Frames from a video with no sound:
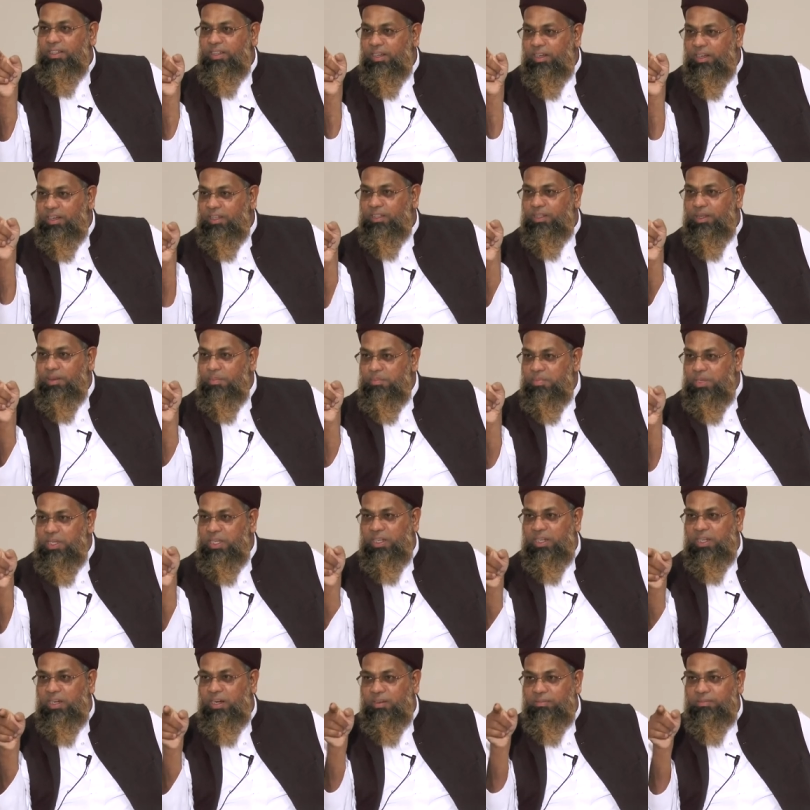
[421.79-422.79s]
the other
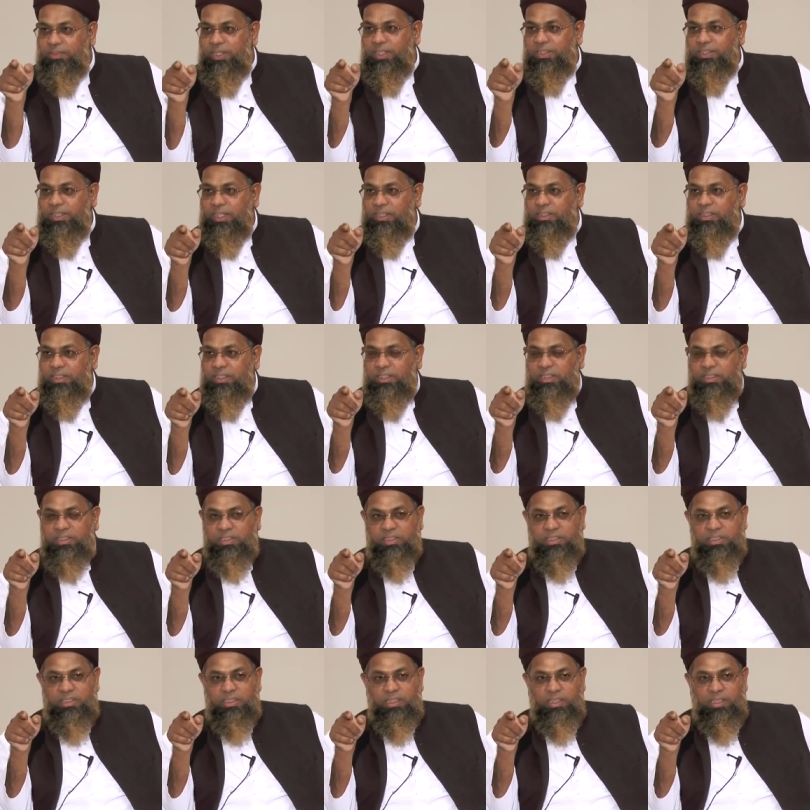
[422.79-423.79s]
meaning of that
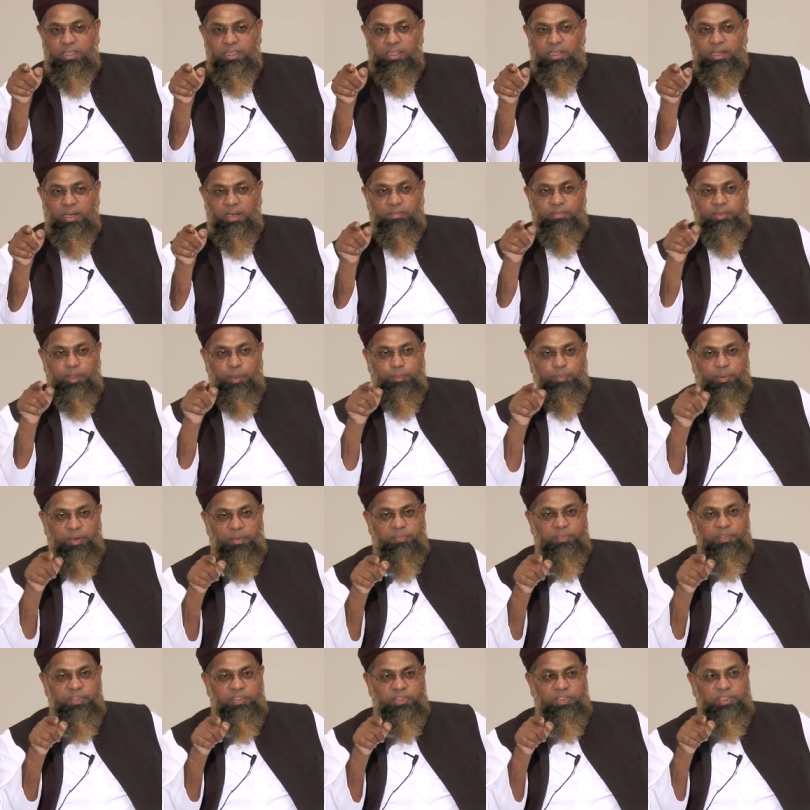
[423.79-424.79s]
hadith of the
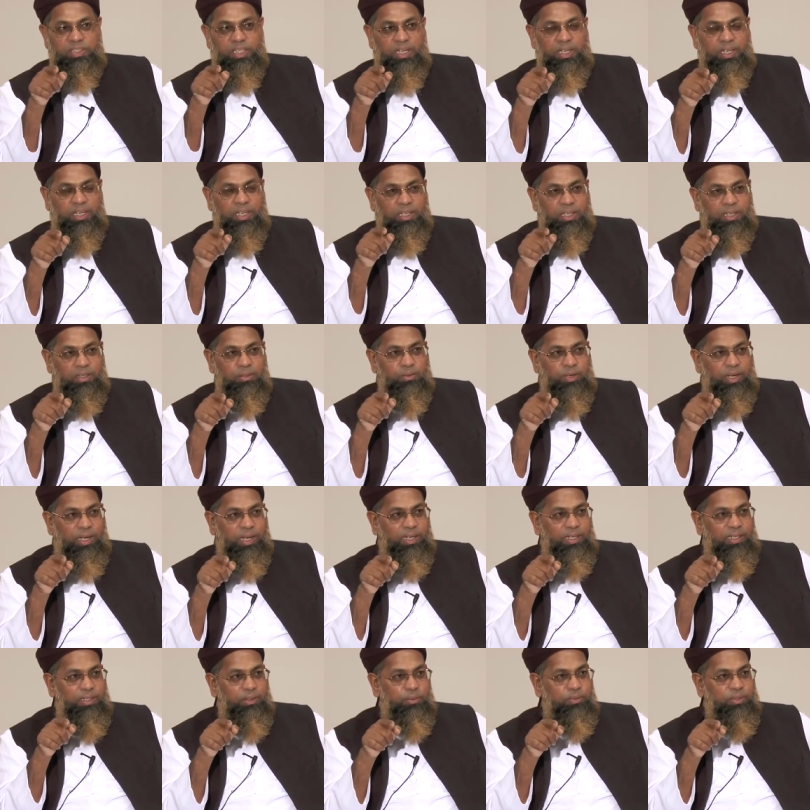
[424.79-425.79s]
Prophet
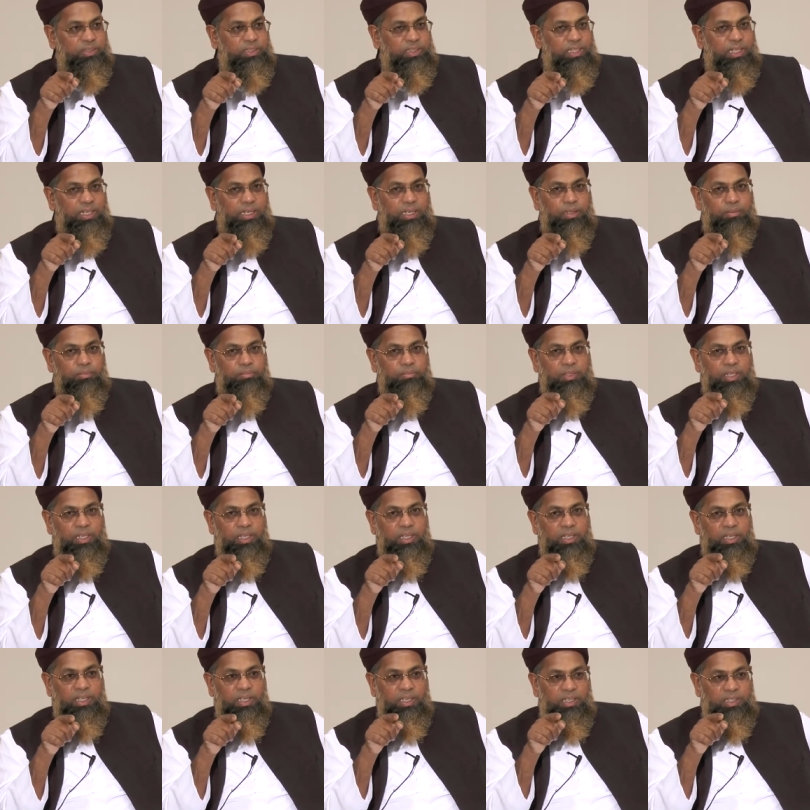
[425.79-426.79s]
sallallahu
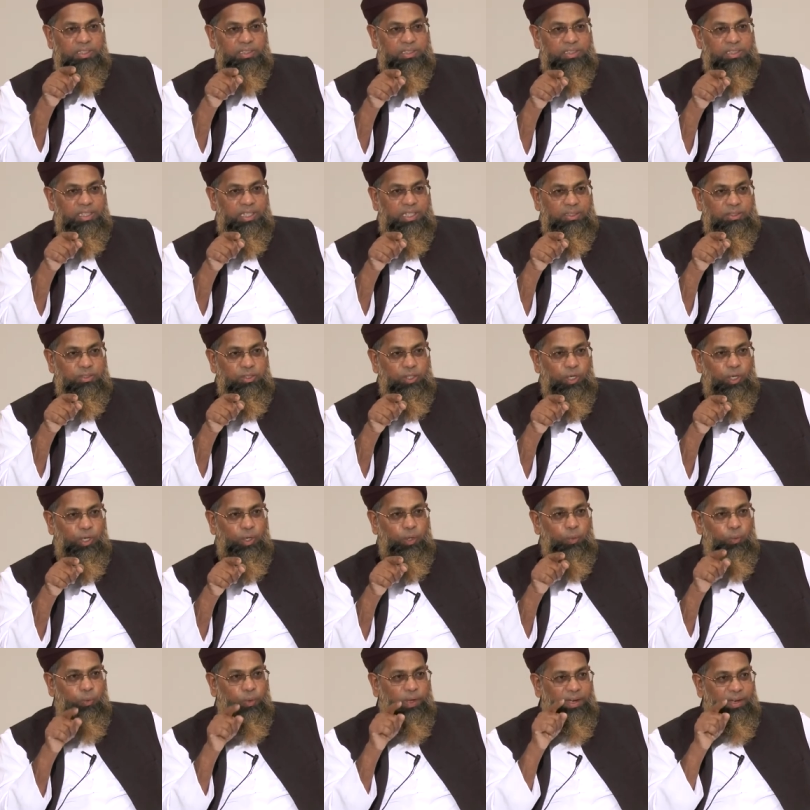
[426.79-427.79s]
is that
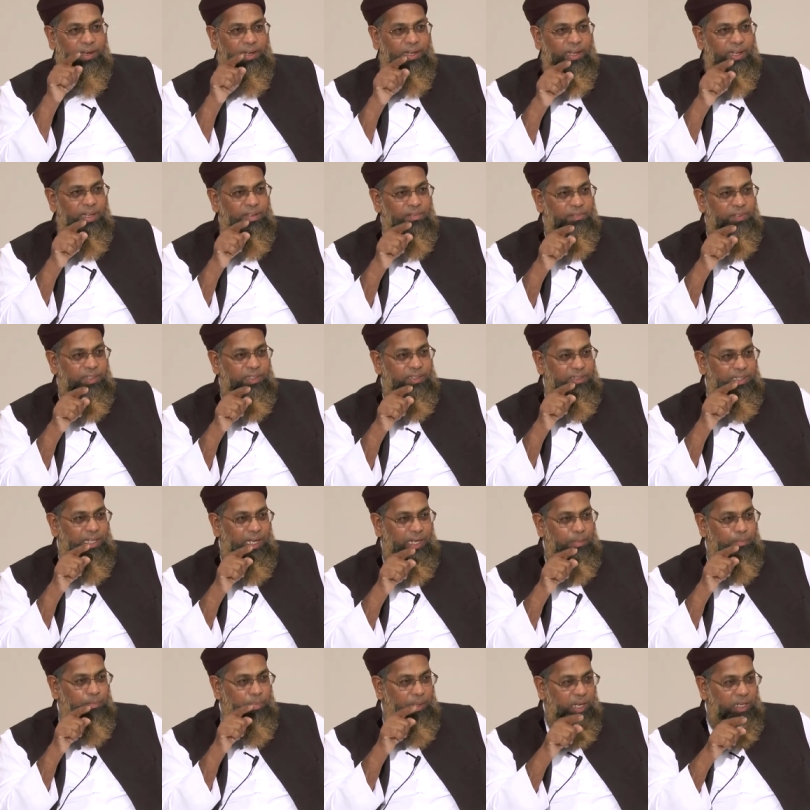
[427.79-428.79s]
wherever
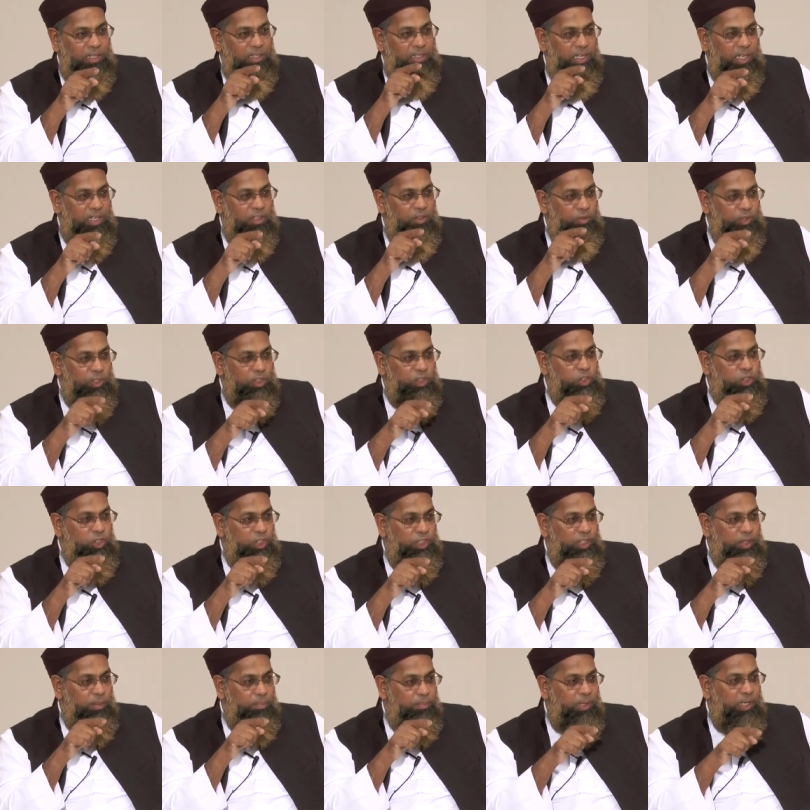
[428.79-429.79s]
that blood can reach in
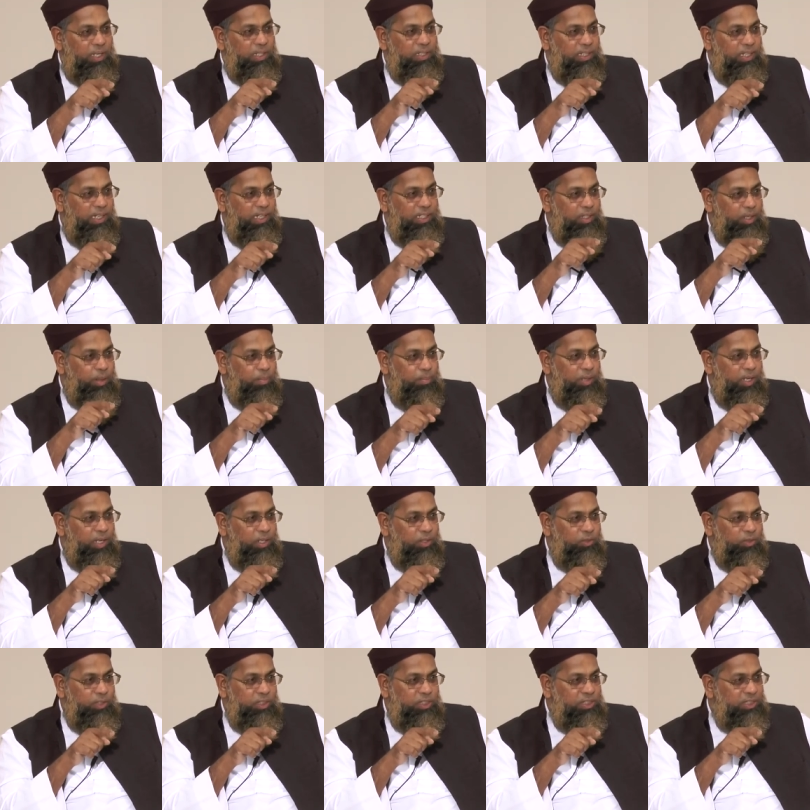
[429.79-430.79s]
your body and your
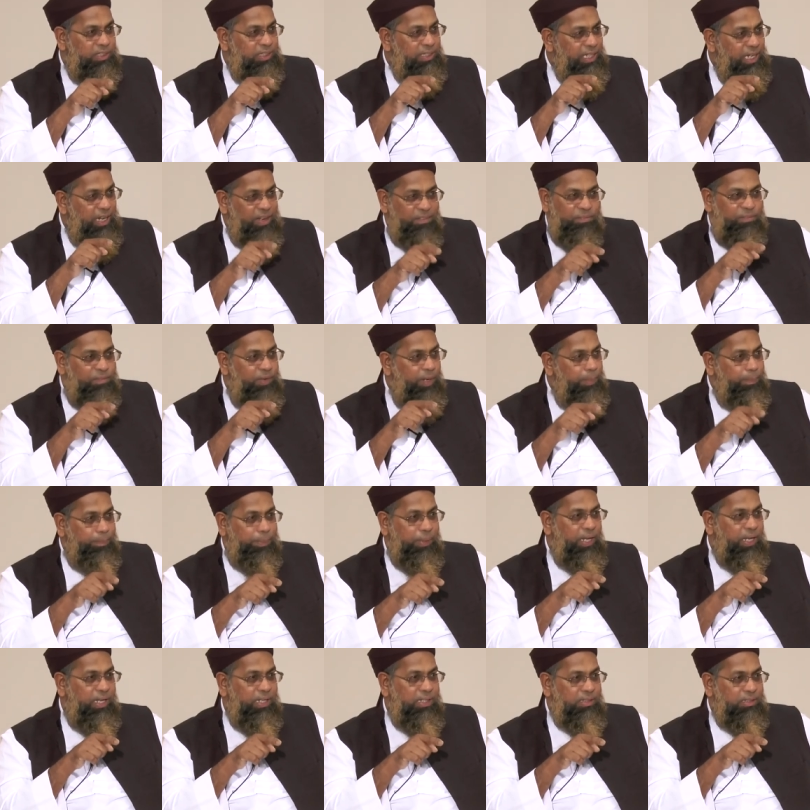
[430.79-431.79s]
blood reaches every
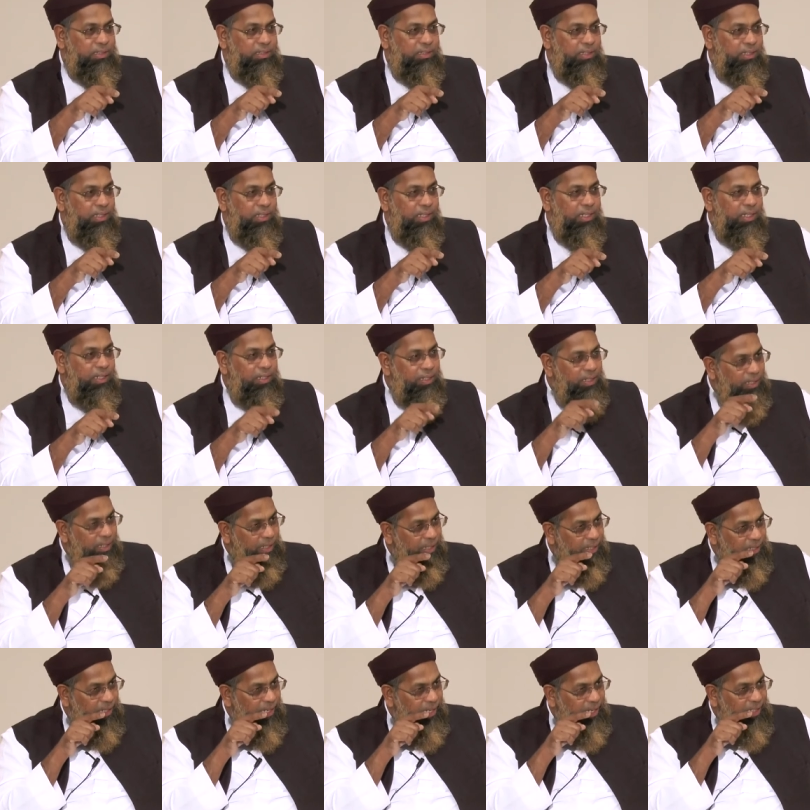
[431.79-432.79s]
part,
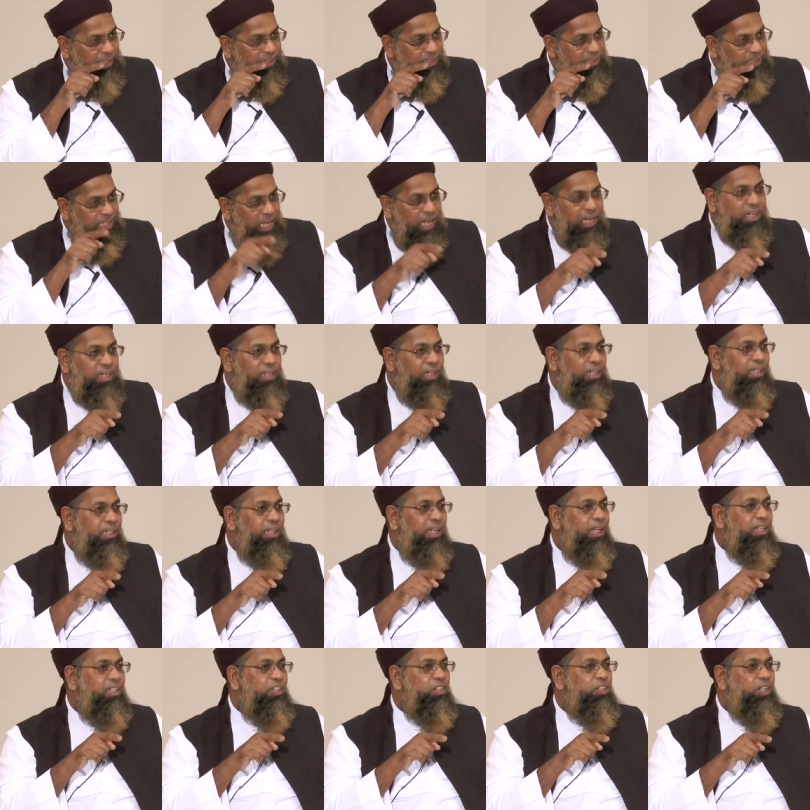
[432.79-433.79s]
exactly
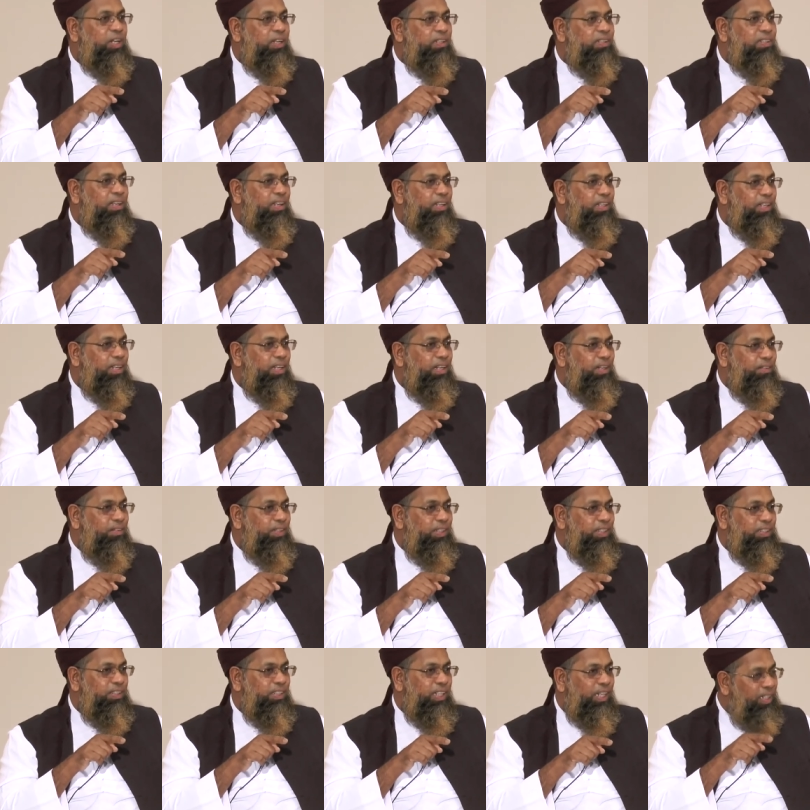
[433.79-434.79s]
there shaitan can
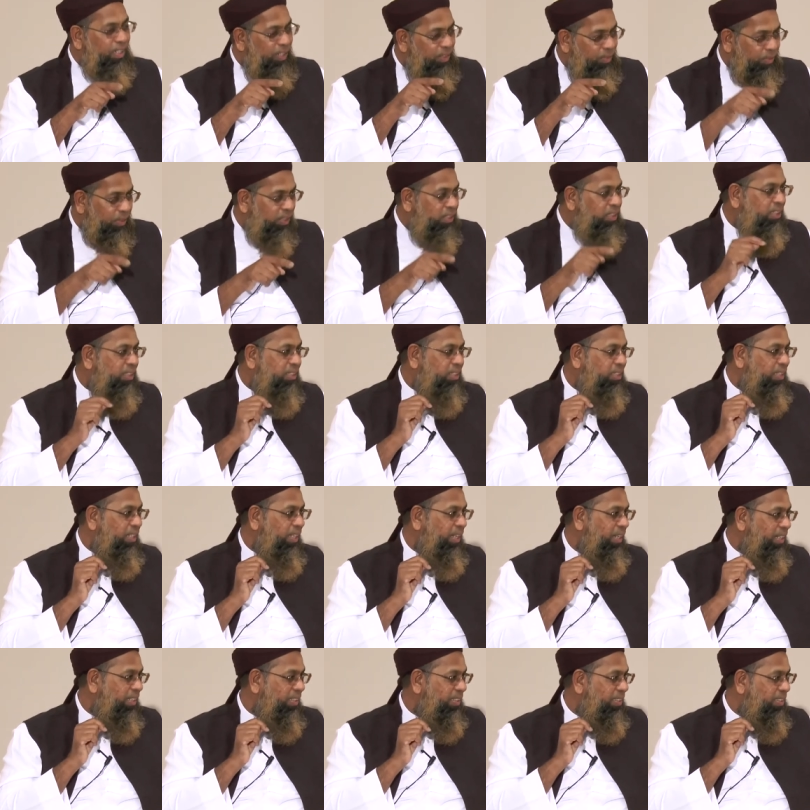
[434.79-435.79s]
reach and he reaches there.